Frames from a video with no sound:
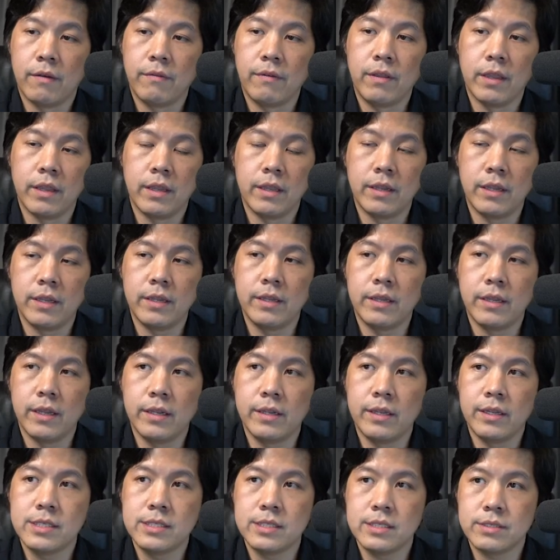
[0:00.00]
in
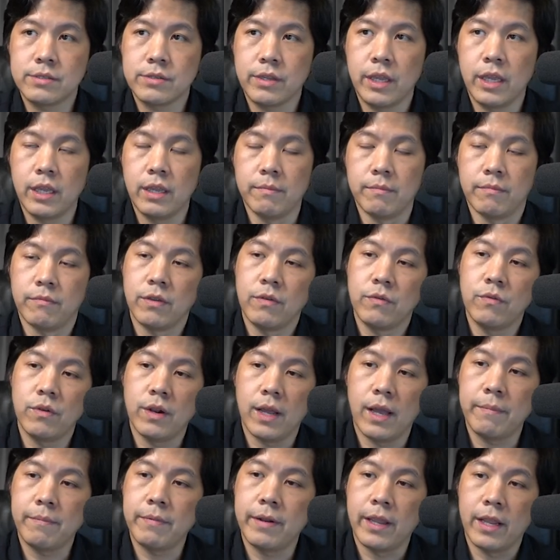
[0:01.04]
this scheme. We would
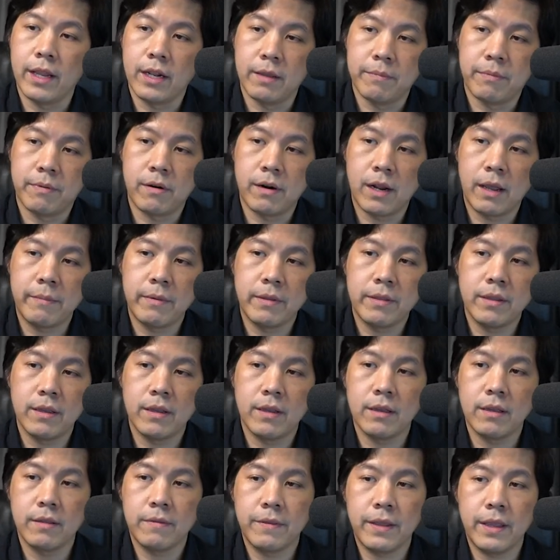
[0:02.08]
update the
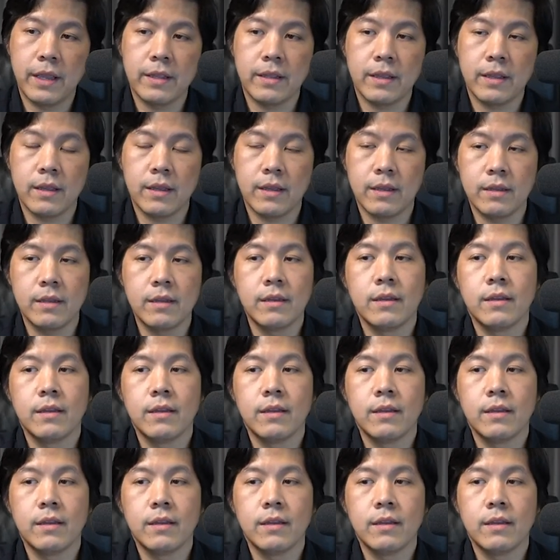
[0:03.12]
parameter theta.